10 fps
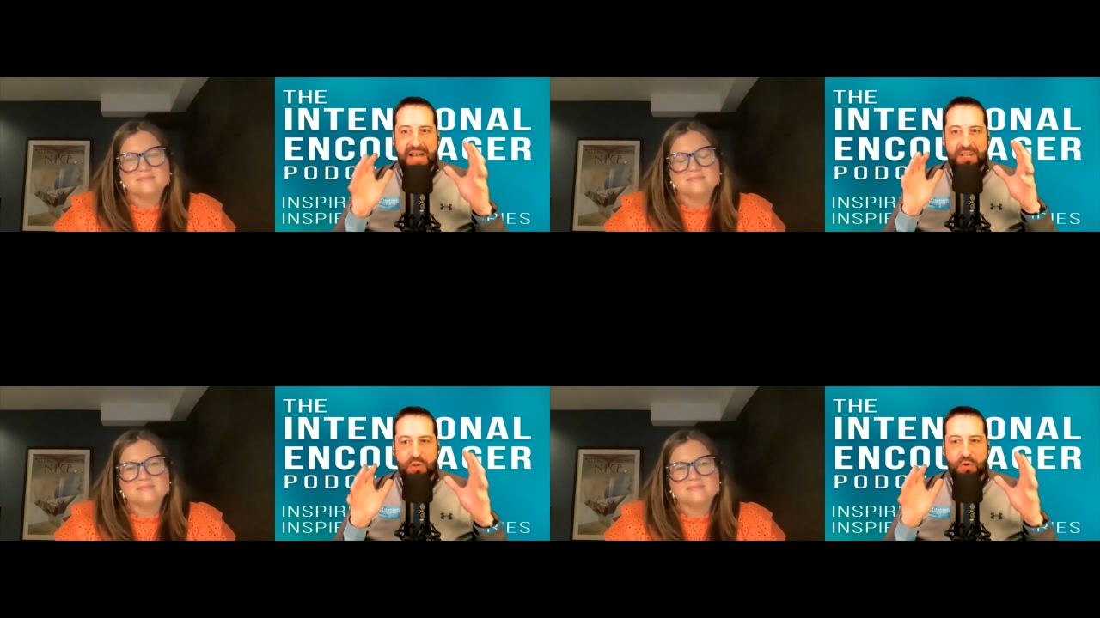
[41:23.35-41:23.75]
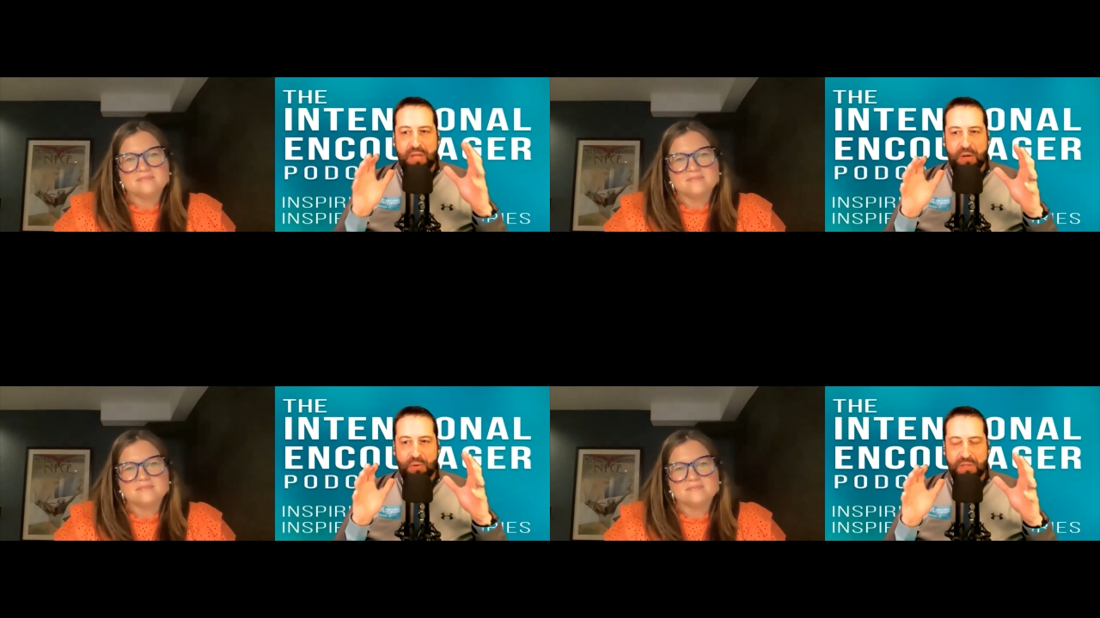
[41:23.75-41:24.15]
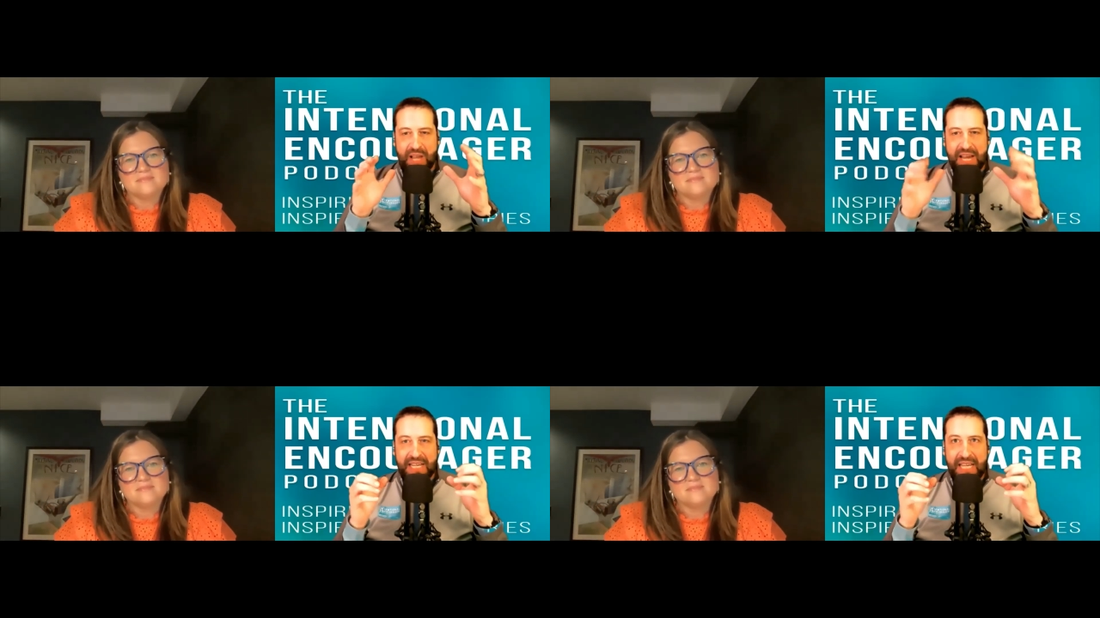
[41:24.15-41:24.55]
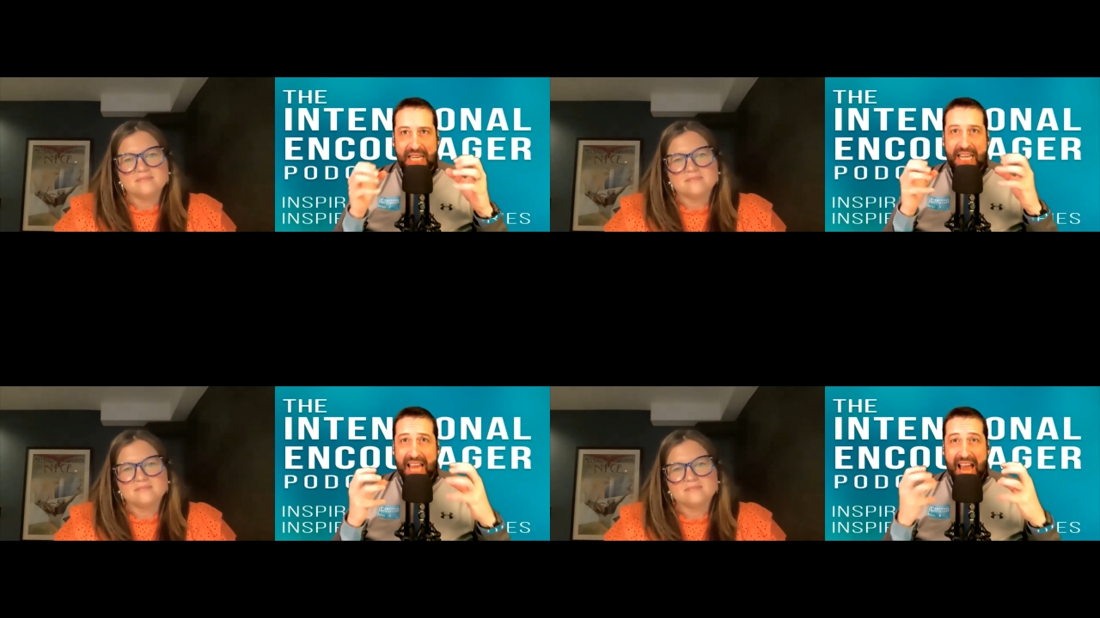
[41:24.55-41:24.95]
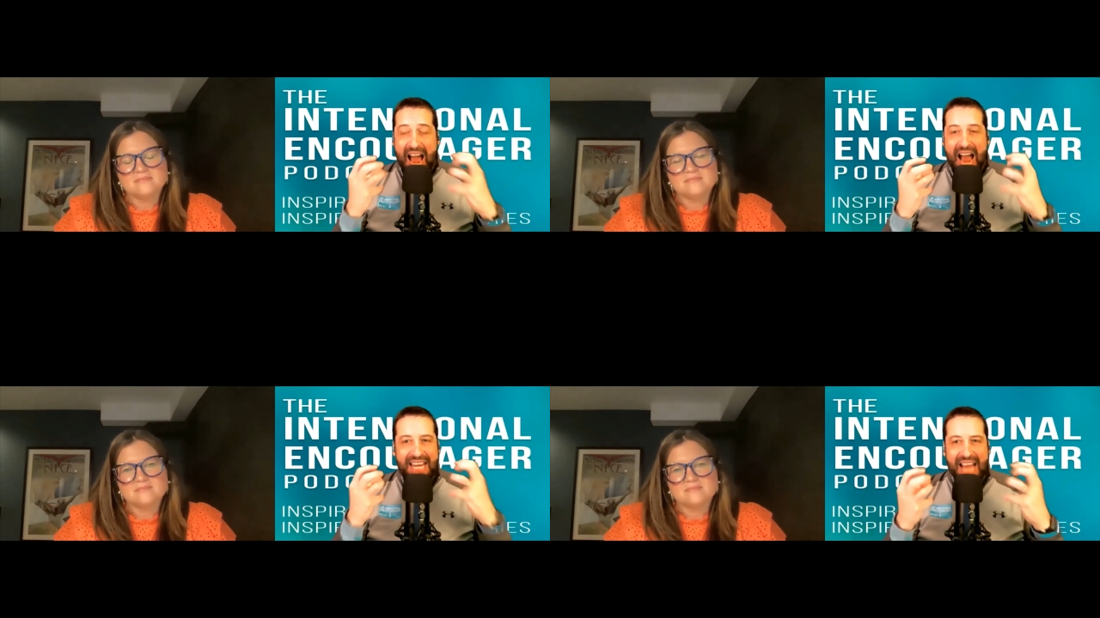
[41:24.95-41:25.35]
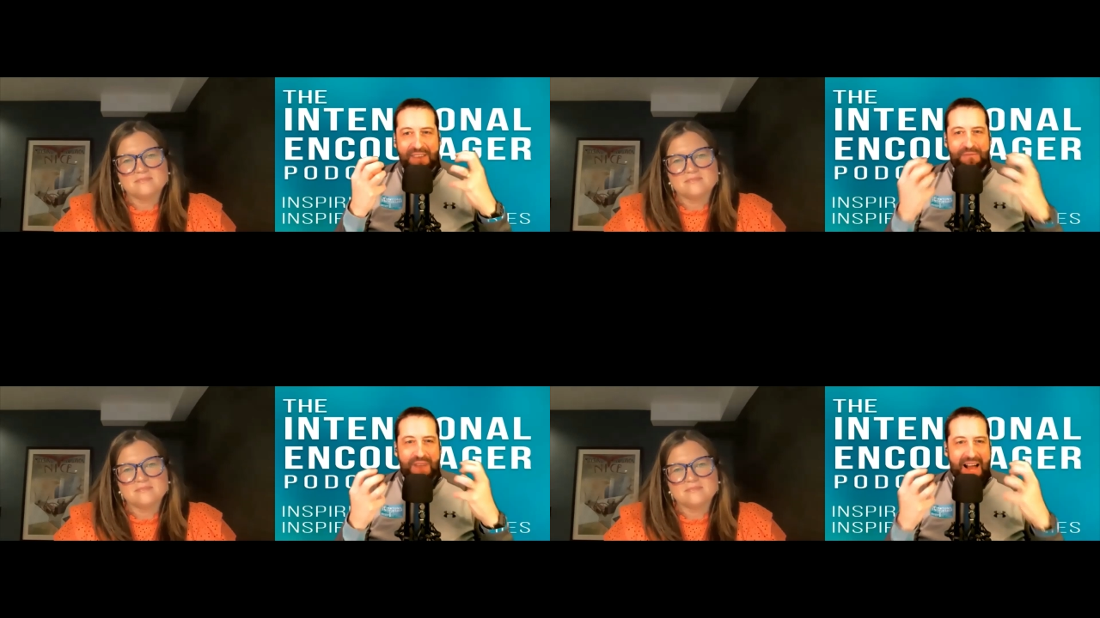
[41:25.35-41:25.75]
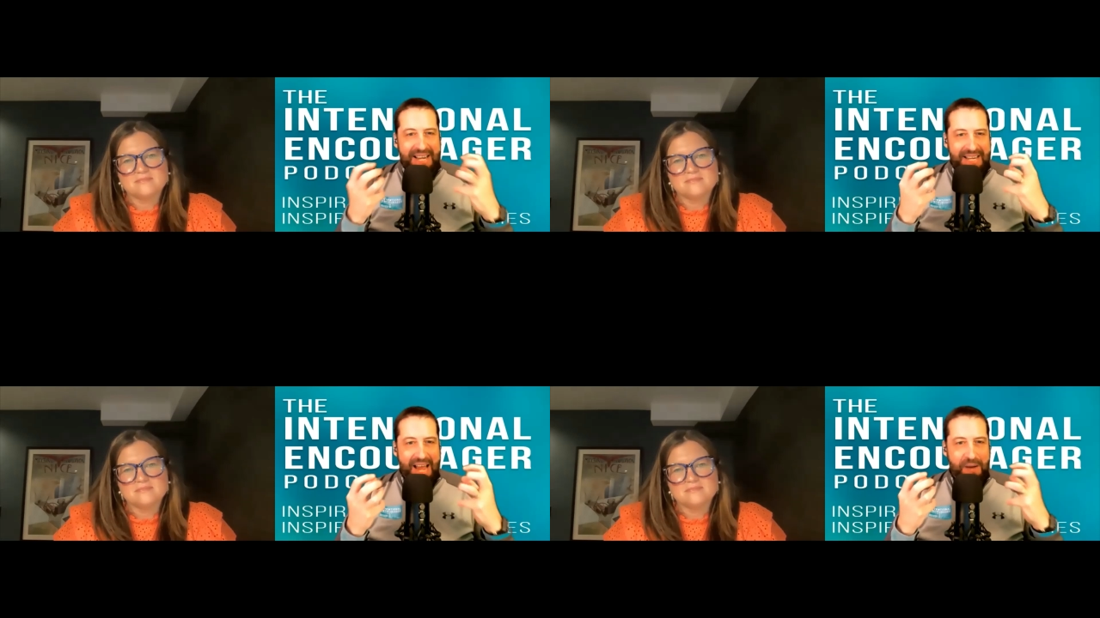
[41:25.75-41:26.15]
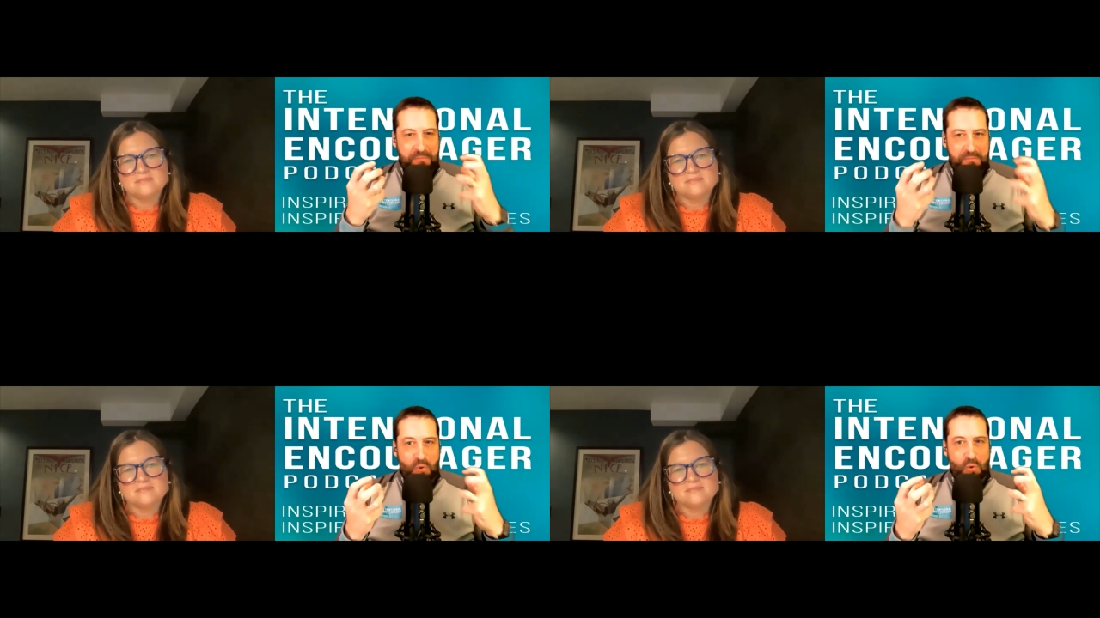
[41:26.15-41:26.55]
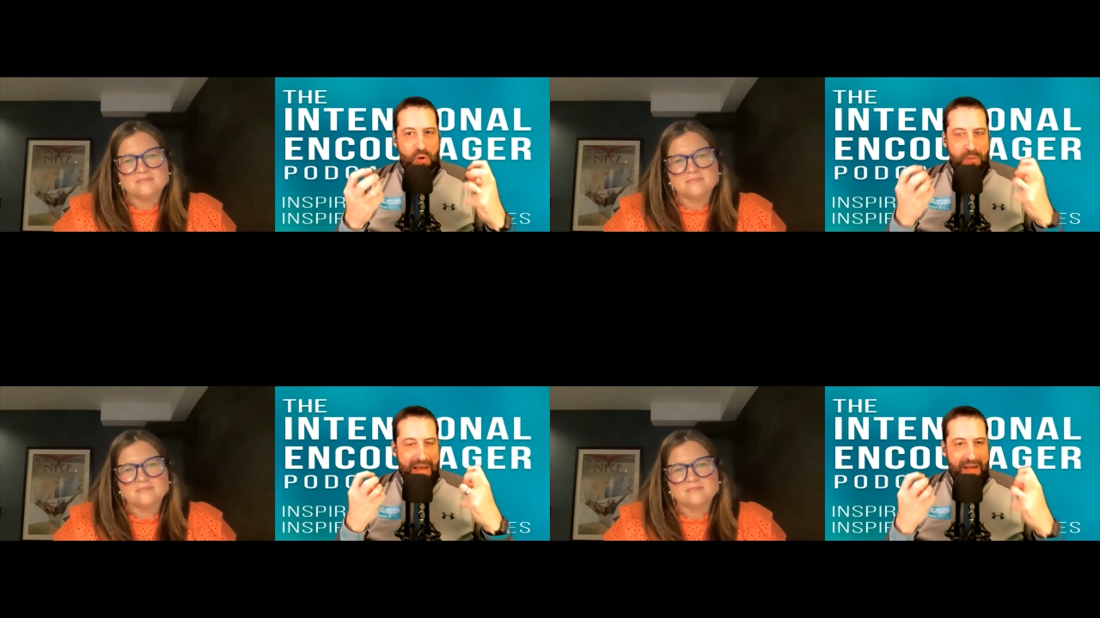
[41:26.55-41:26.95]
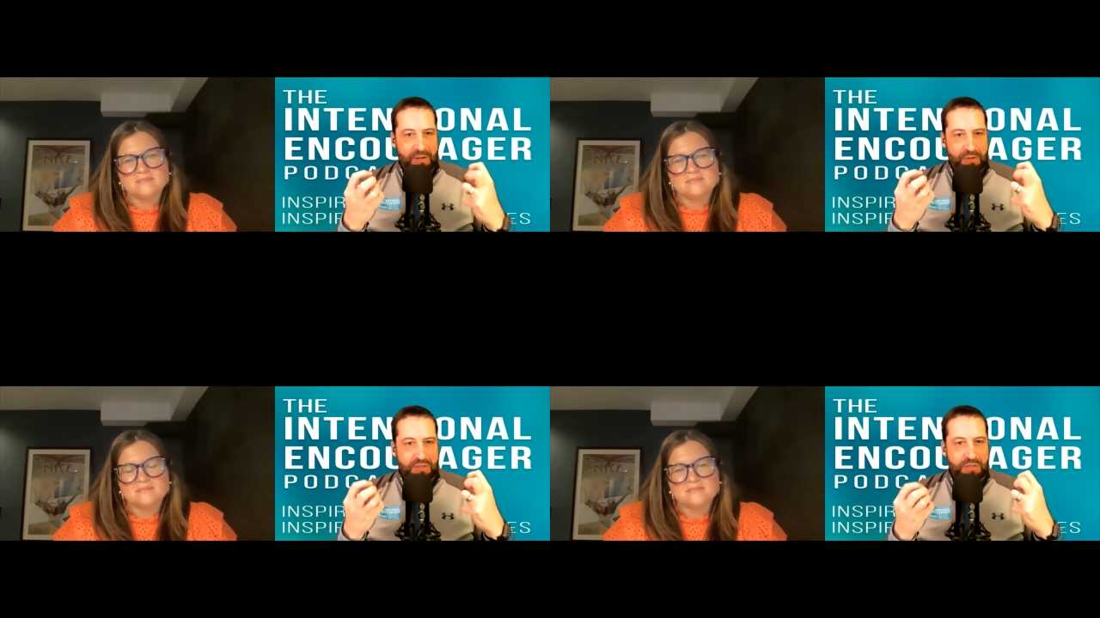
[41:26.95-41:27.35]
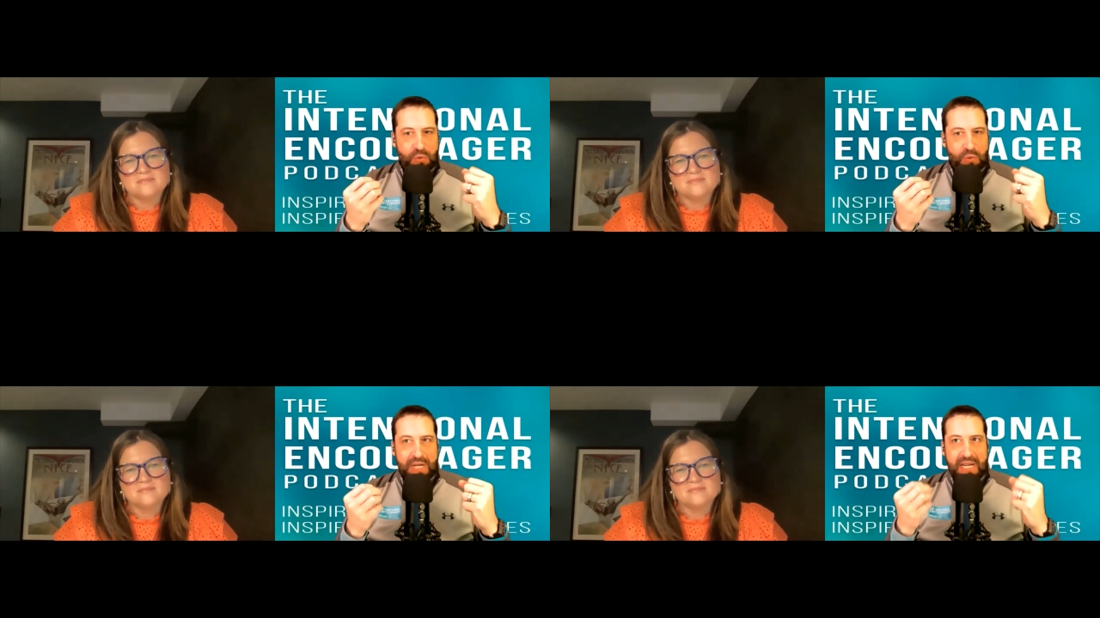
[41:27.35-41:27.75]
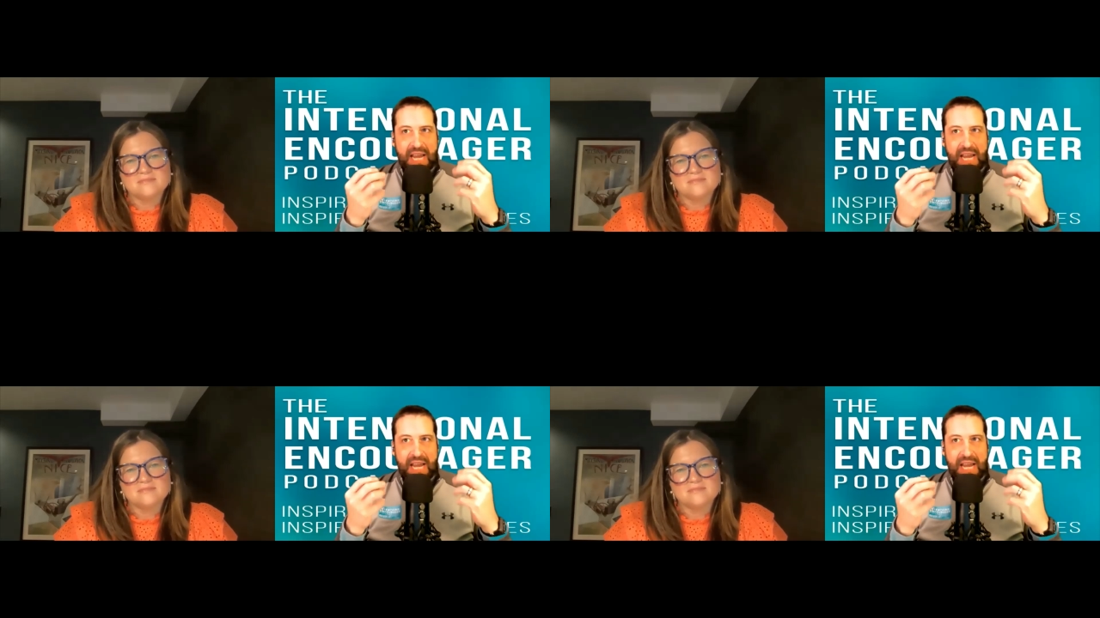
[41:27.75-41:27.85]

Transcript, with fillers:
Speaker 1: I knew there was like I got to find out more about her story.